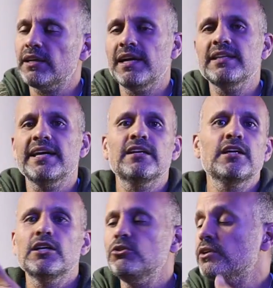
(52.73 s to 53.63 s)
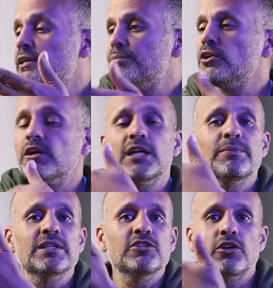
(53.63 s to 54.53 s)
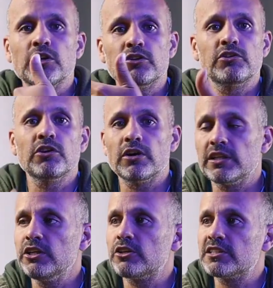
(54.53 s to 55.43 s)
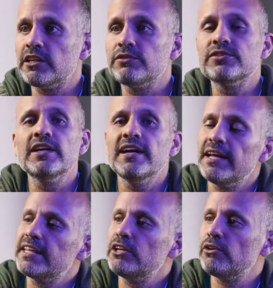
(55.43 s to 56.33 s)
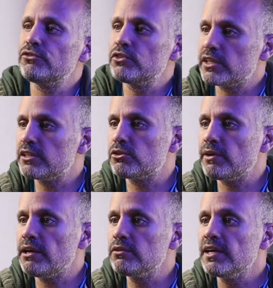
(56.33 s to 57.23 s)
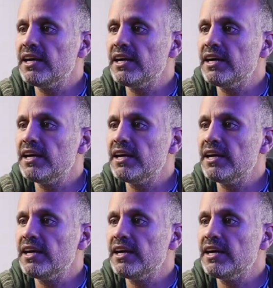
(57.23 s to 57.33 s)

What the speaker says: and then you keep talking, but you are not recording yourself, and then you have to turn it around,